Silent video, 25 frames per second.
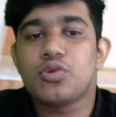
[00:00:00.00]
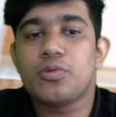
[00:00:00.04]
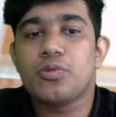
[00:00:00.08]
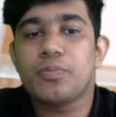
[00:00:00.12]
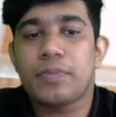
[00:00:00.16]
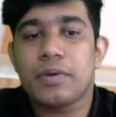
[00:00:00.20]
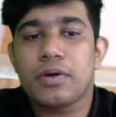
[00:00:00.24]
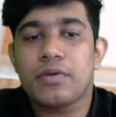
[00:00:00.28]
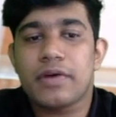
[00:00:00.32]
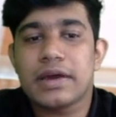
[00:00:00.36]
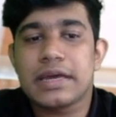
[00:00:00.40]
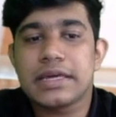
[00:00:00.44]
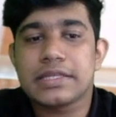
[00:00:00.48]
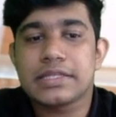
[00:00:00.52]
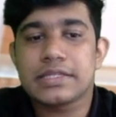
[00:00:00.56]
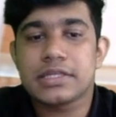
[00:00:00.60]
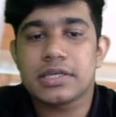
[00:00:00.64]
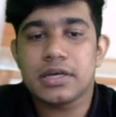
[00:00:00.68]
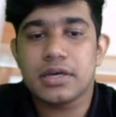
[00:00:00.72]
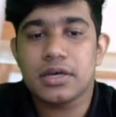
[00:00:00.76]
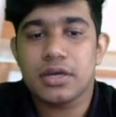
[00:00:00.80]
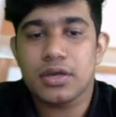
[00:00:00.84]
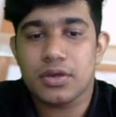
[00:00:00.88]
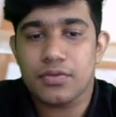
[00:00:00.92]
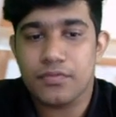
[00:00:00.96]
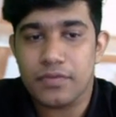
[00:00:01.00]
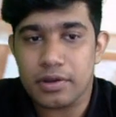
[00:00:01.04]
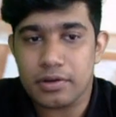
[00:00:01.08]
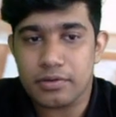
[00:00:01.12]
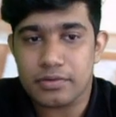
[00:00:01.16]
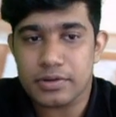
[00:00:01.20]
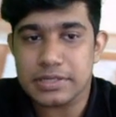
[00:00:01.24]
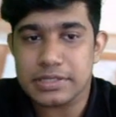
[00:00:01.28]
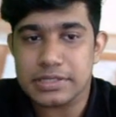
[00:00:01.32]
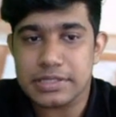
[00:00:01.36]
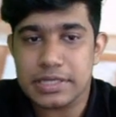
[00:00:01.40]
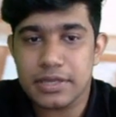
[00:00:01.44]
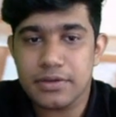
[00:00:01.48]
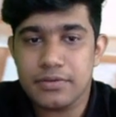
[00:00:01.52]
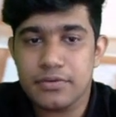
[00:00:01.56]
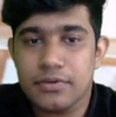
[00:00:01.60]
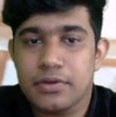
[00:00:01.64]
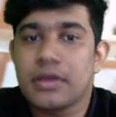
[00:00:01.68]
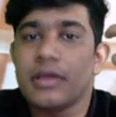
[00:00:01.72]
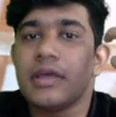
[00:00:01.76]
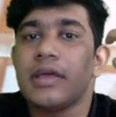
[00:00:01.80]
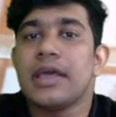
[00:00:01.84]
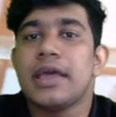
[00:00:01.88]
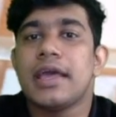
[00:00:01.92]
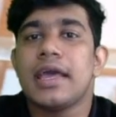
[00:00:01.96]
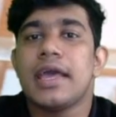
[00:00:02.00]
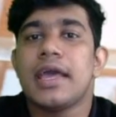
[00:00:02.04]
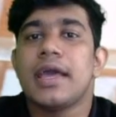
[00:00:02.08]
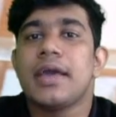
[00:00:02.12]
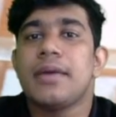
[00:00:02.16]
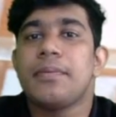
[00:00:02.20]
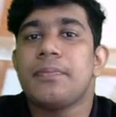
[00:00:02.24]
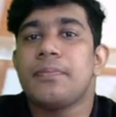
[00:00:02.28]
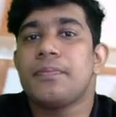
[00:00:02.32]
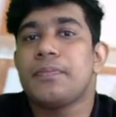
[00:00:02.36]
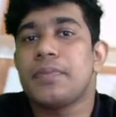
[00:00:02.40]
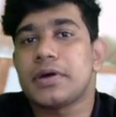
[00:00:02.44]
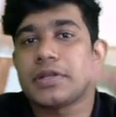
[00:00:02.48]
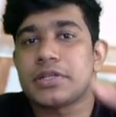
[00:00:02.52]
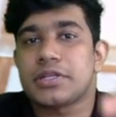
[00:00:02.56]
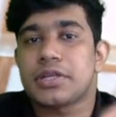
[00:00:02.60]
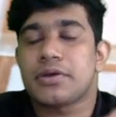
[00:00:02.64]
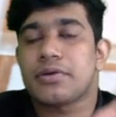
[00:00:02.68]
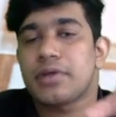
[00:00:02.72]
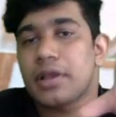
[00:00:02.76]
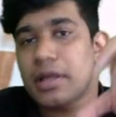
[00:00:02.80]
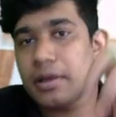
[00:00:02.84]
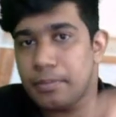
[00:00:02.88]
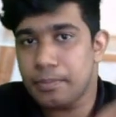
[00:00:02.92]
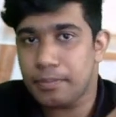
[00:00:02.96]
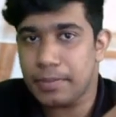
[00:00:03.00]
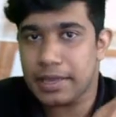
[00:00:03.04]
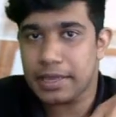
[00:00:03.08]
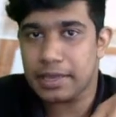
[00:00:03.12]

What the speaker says: supervisor will receive a particular